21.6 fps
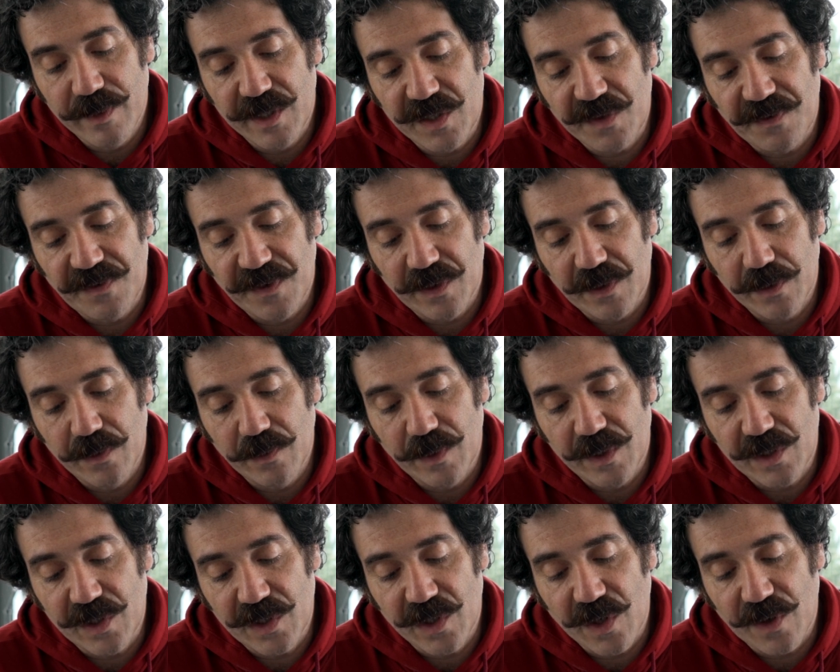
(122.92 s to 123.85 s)
is filled
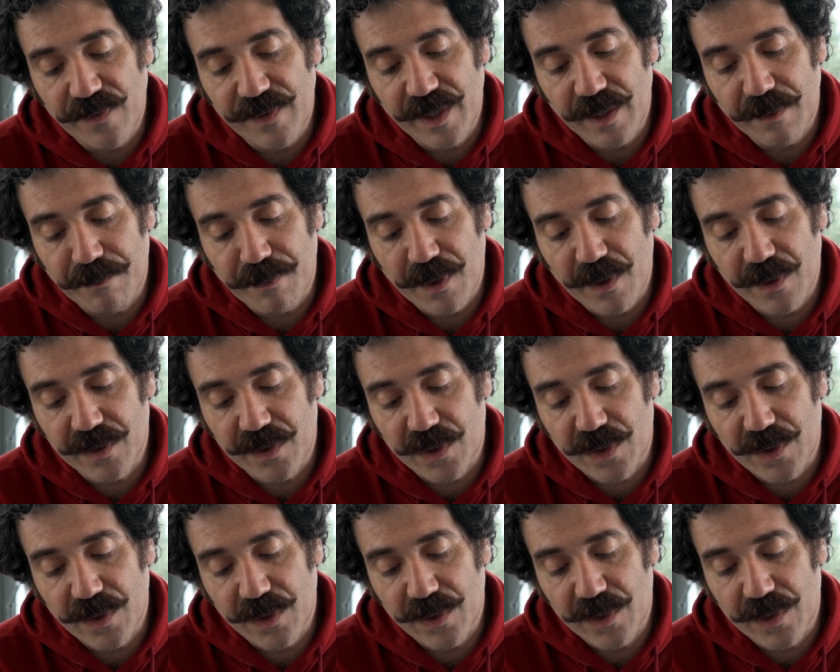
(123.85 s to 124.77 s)
with Soviet
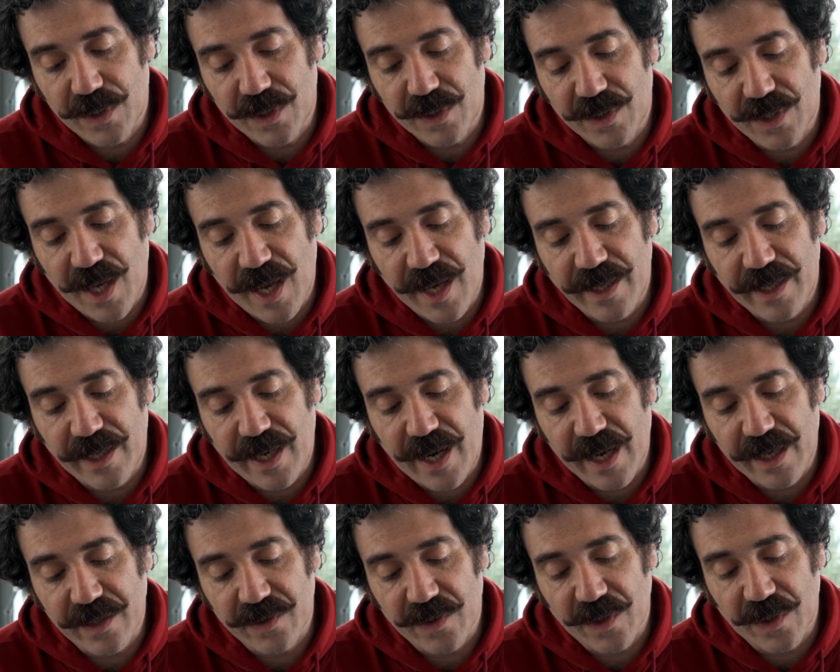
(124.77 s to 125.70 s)
posters, designed and
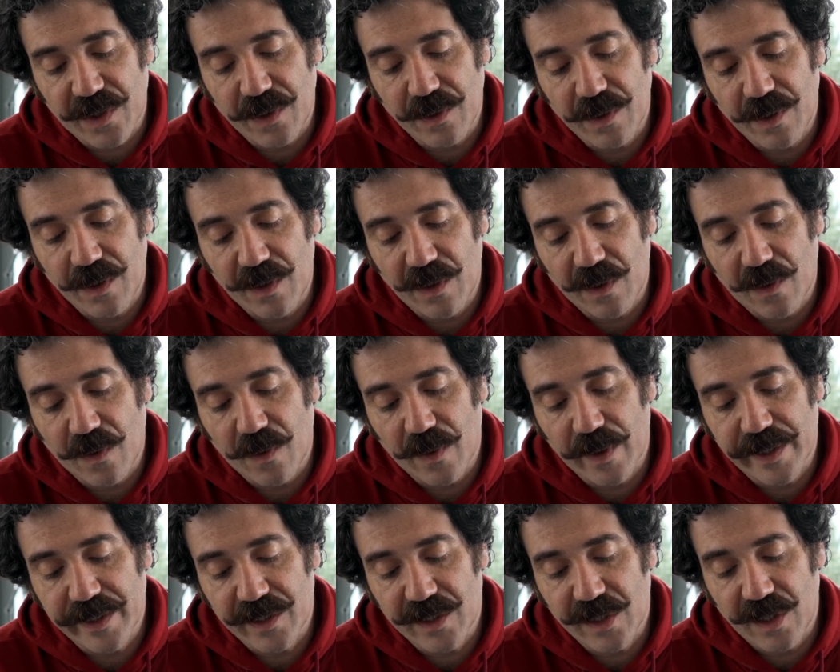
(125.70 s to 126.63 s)
executed
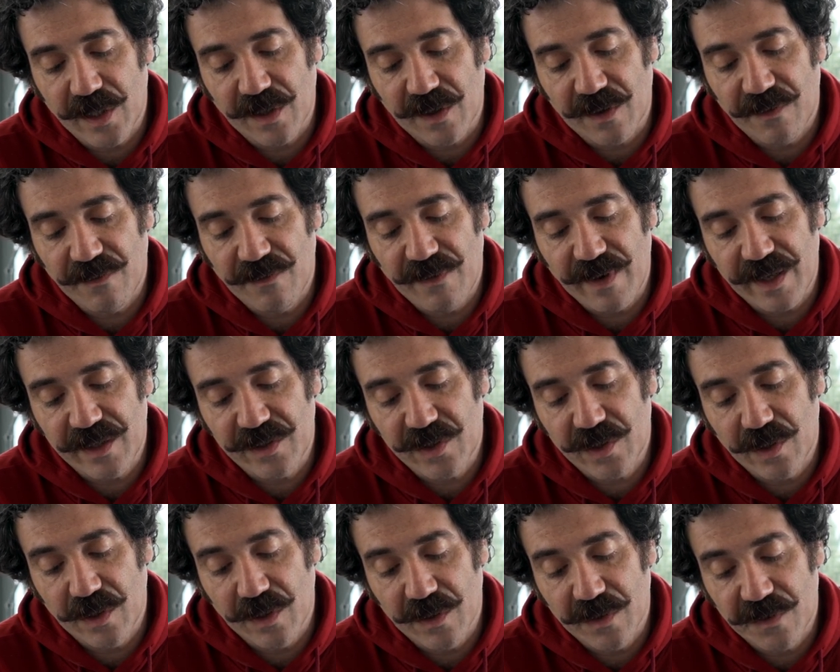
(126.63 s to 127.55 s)
according to the
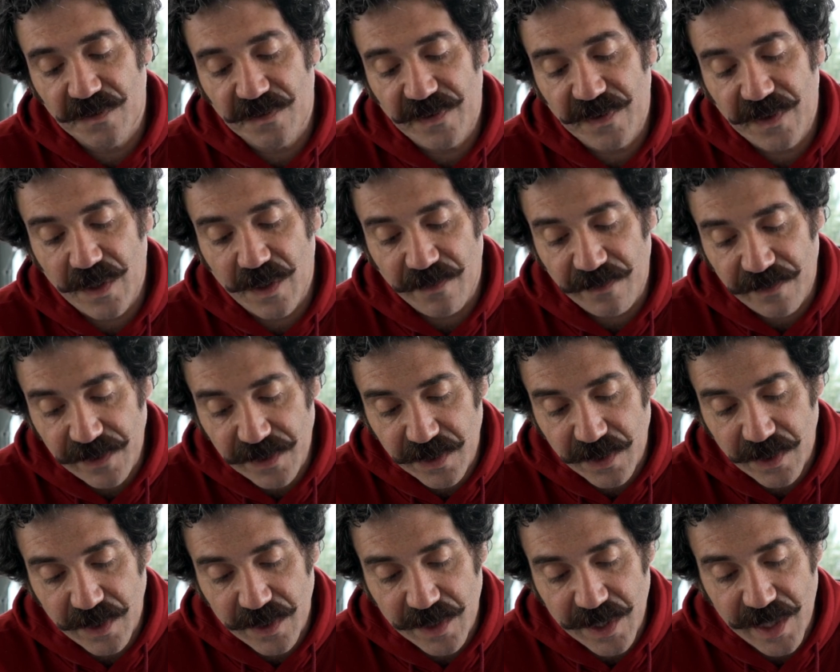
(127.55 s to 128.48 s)
conventional
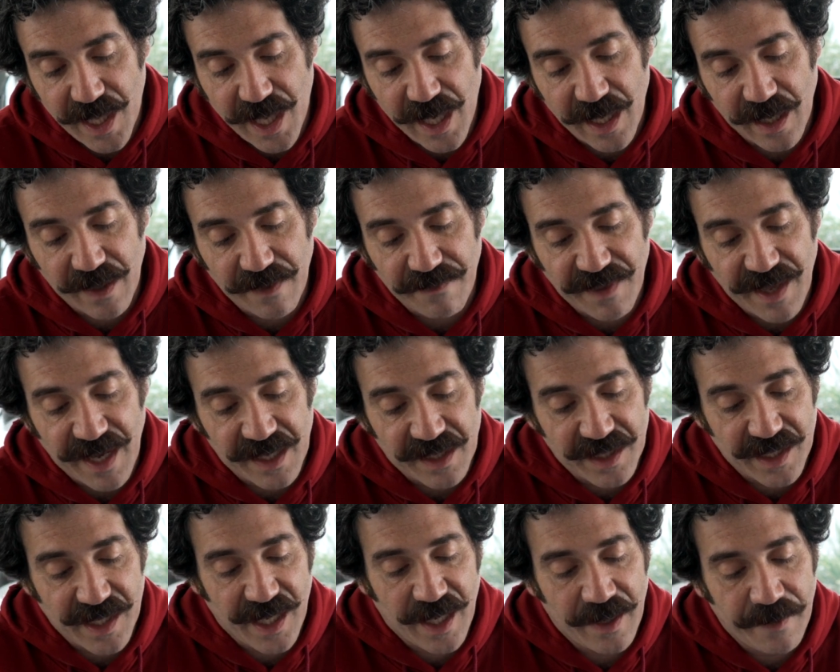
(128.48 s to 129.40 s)
official aesthetic of
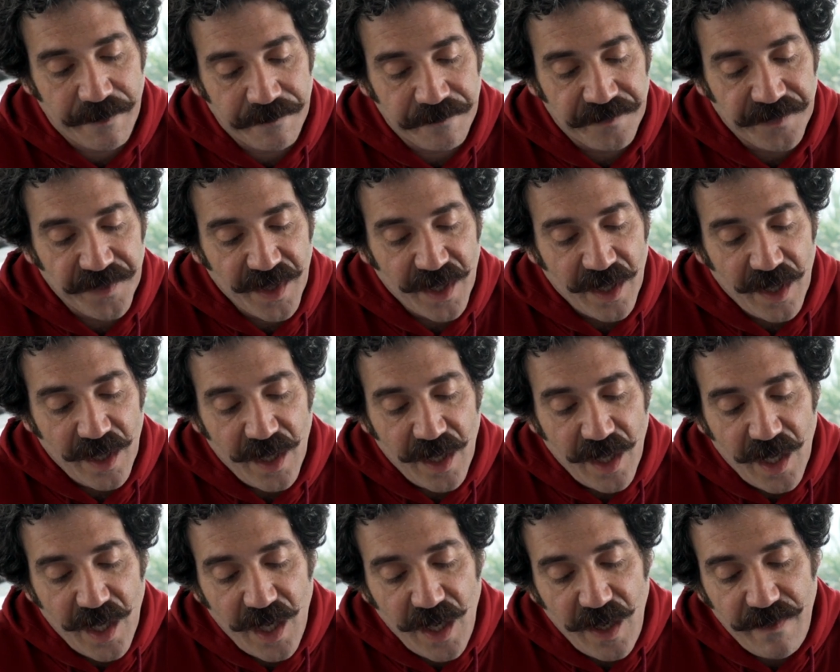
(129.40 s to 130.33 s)
that time.
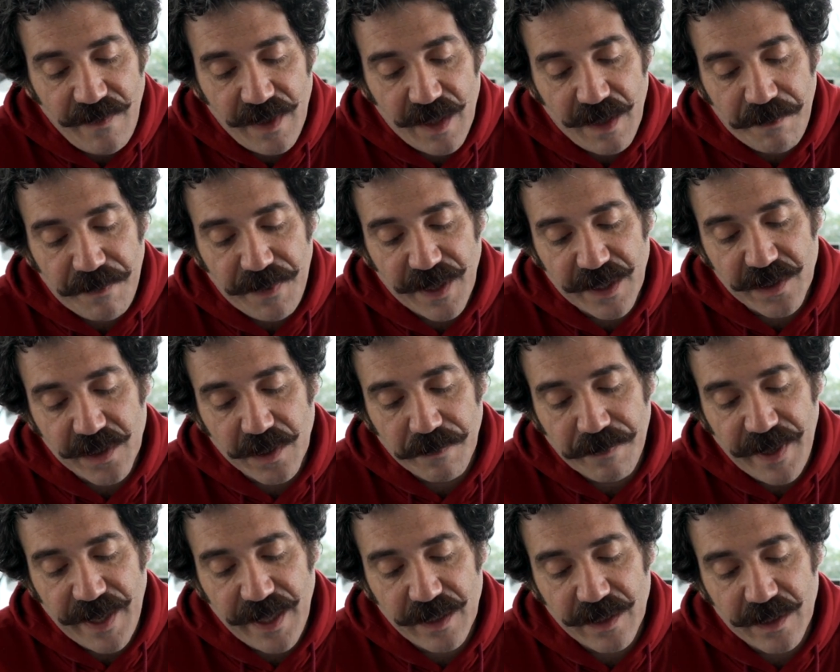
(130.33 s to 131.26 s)
Even the picture
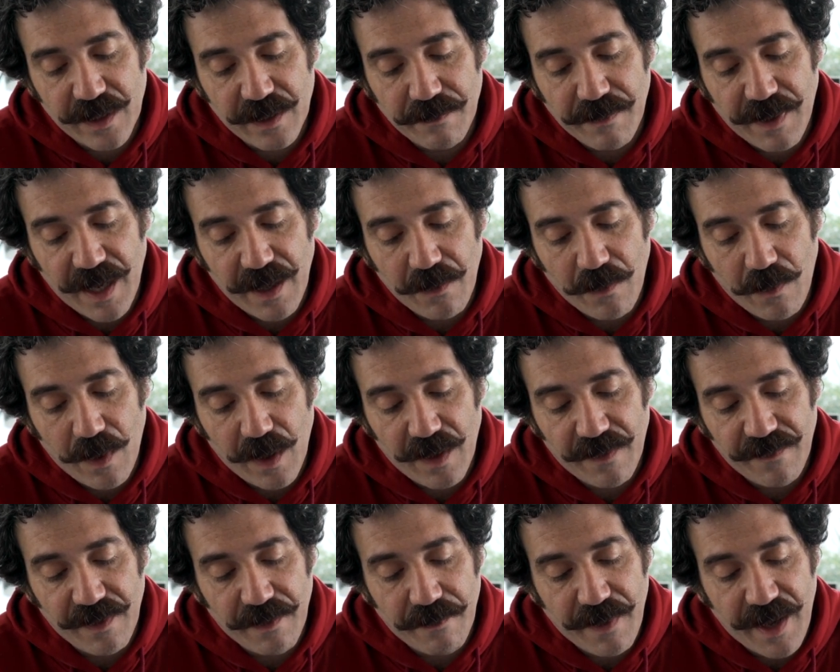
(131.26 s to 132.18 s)
painted by one
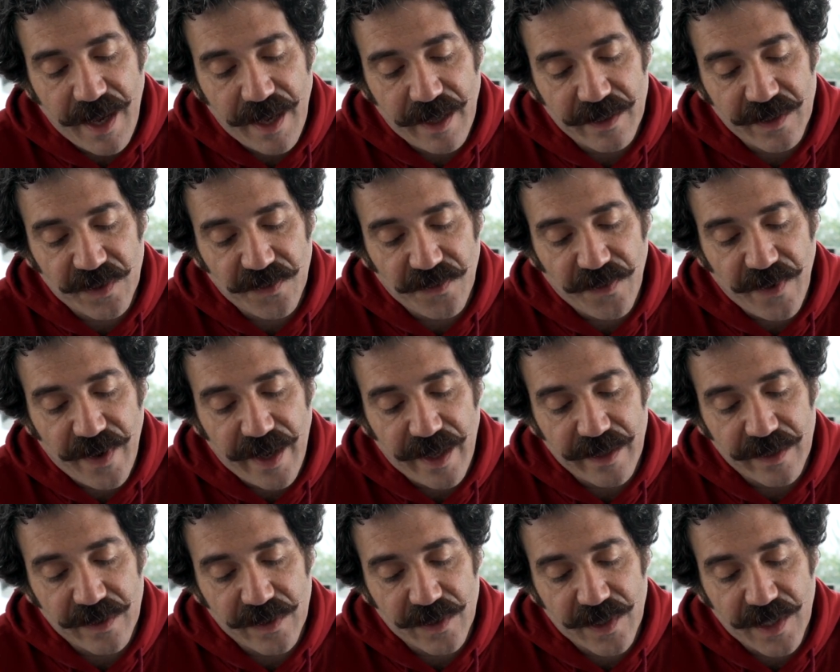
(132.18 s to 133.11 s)
of the man's
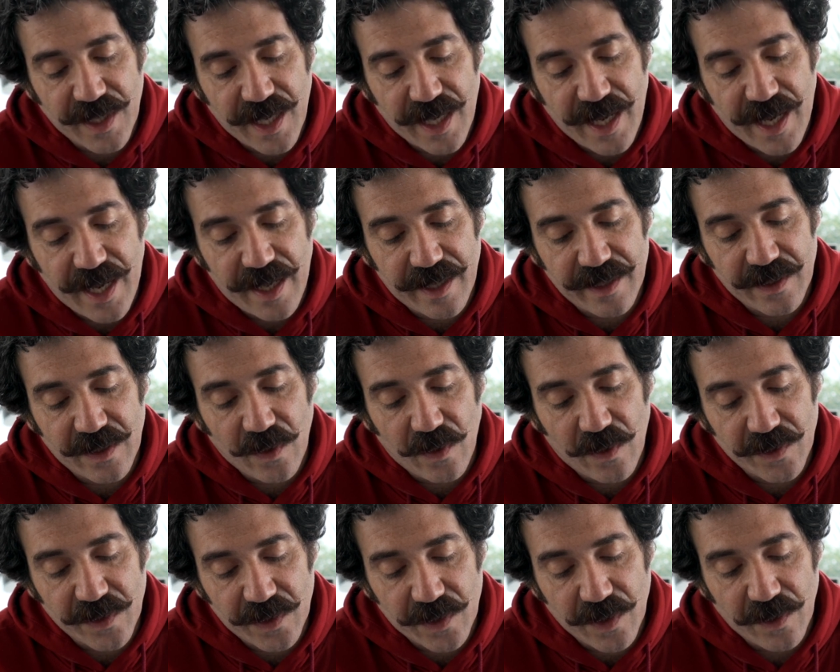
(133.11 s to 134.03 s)
friends that
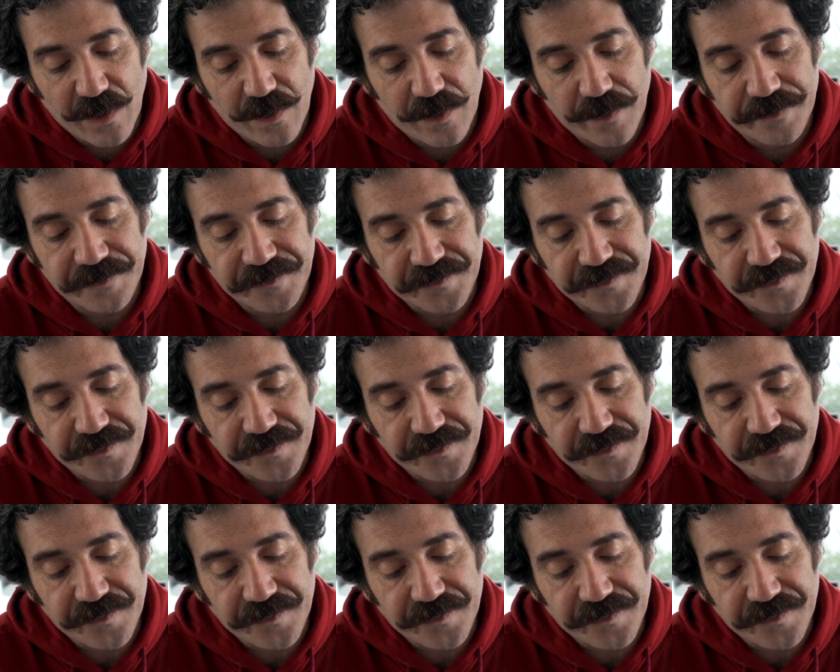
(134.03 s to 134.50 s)
also